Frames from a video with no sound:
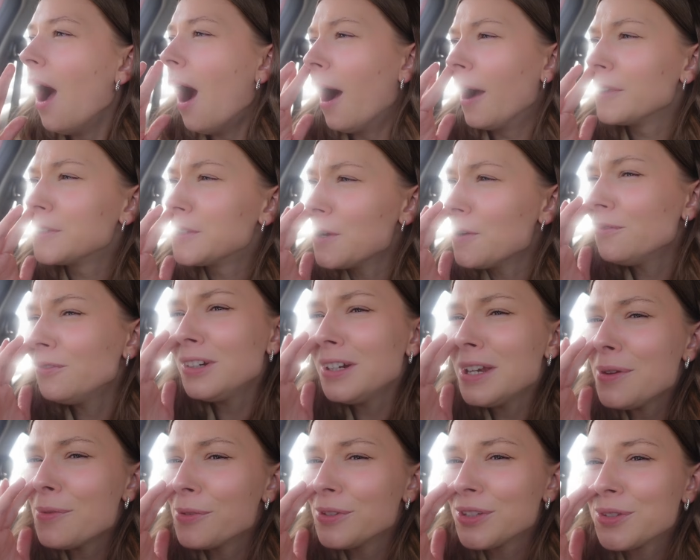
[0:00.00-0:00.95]
I don't
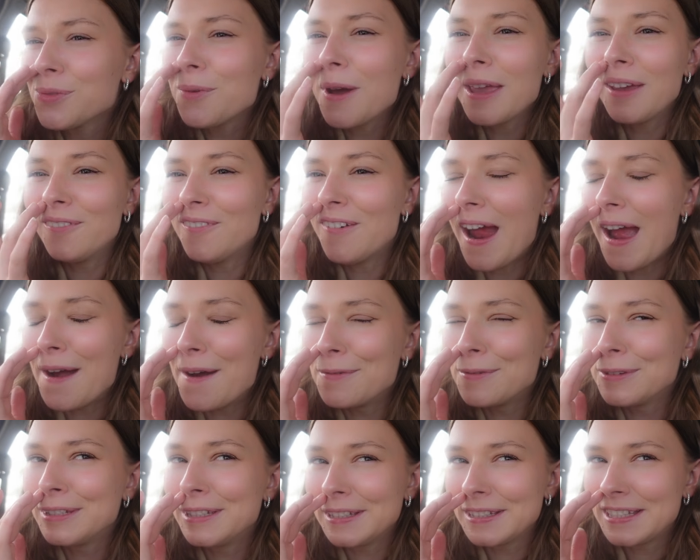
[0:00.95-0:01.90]
really want to wait
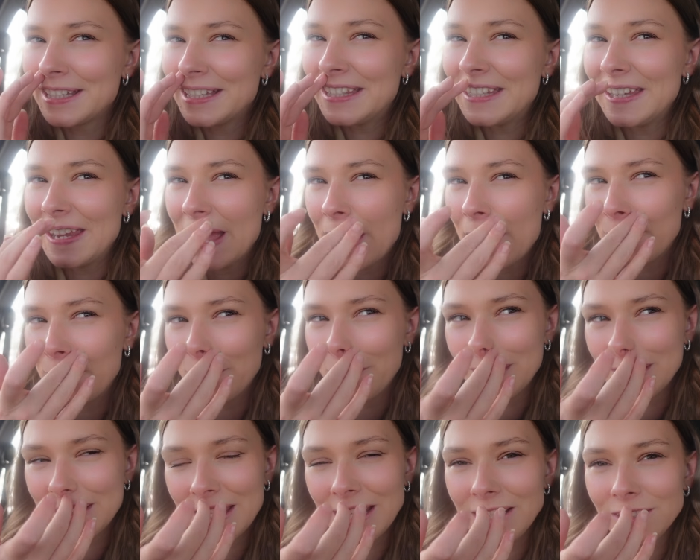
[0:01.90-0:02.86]
round to see how long
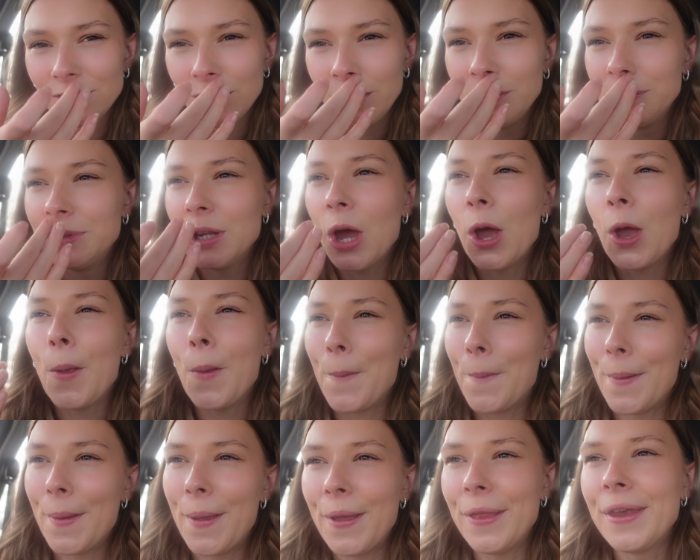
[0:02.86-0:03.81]
it takes for them to
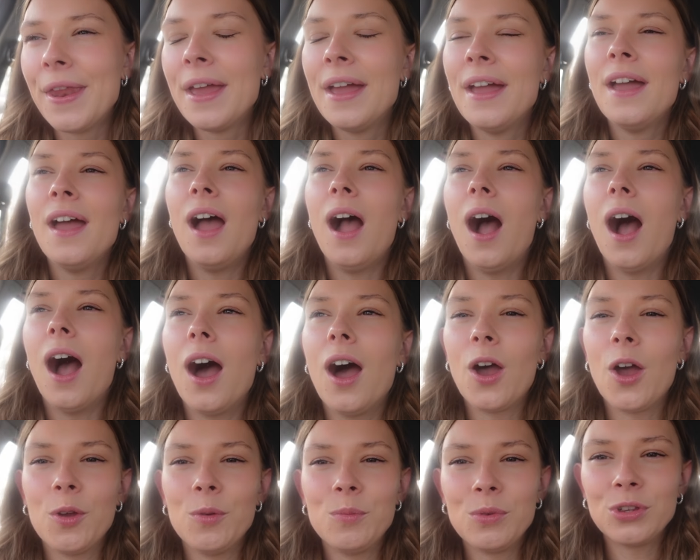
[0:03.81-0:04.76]
open.
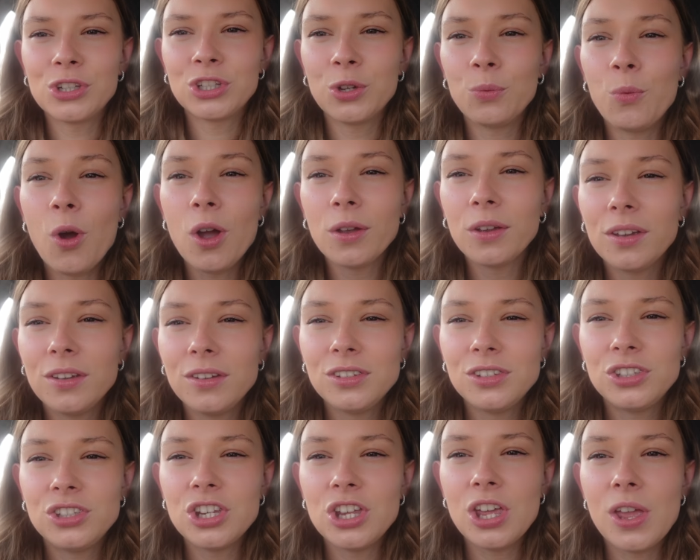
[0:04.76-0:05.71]
So what I'm going
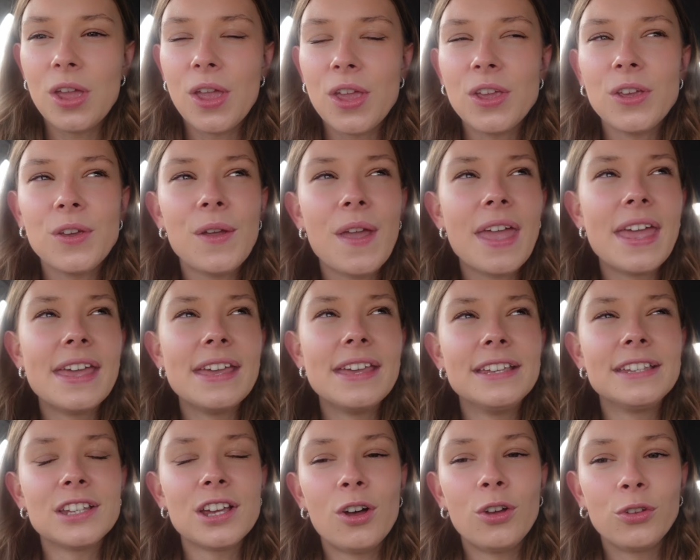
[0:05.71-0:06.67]
to do
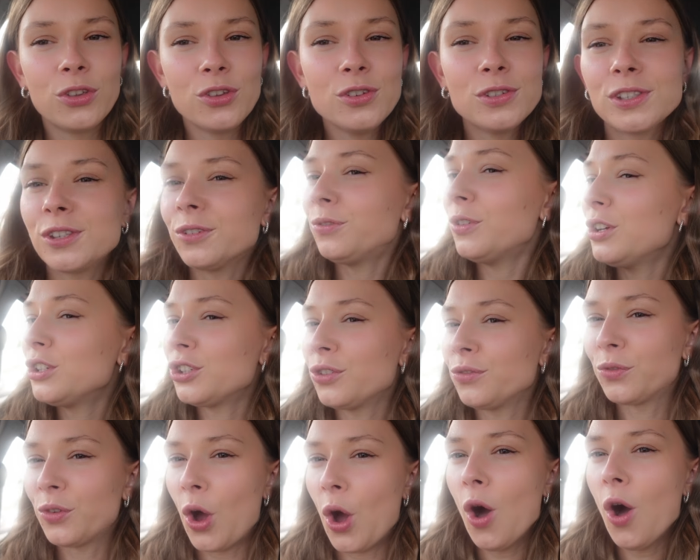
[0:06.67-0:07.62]
is I'll use the footage
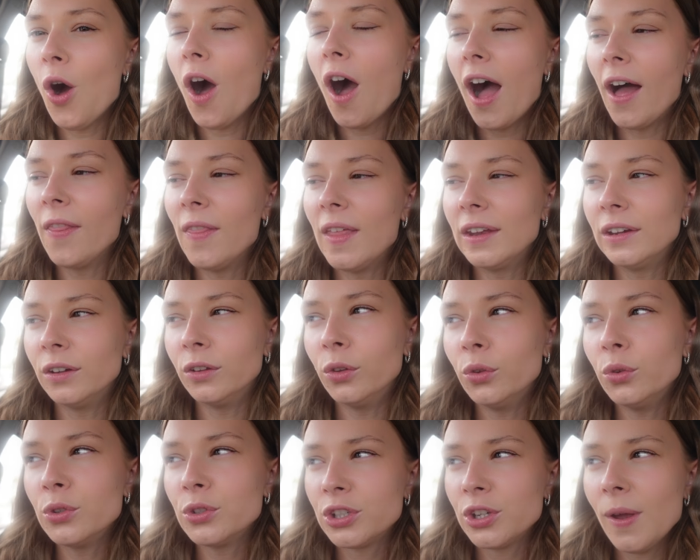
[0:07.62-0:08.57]
I've got, and then I'll
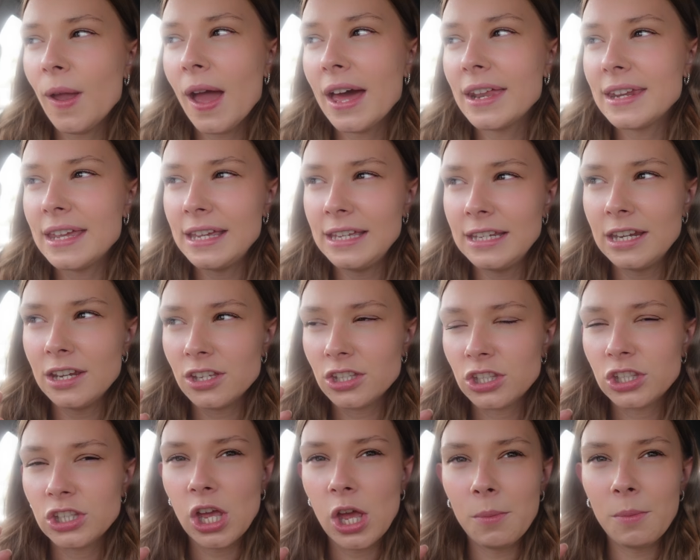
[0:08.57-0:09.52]
also add in
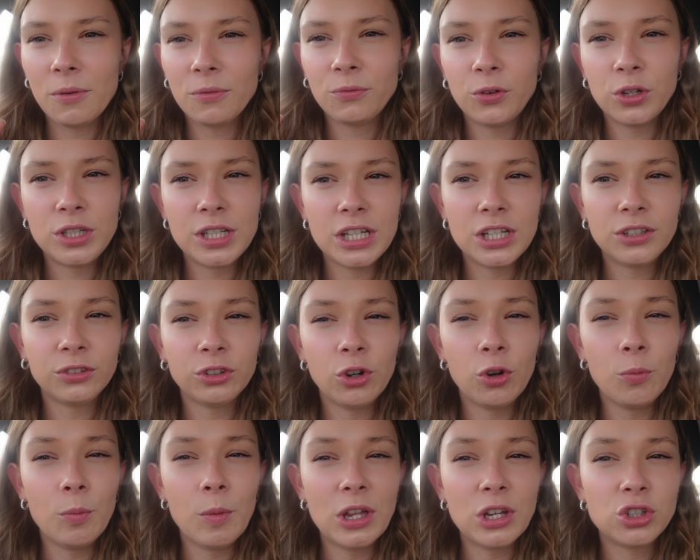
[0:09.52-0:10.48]
some footage
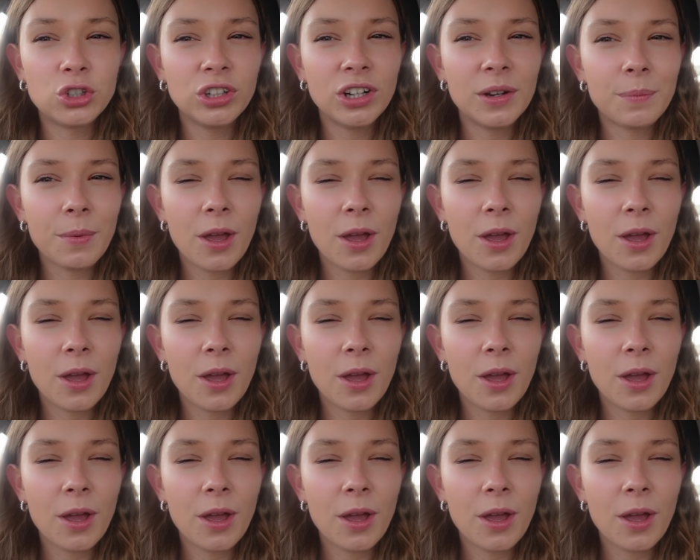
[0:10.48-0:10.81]
from a trip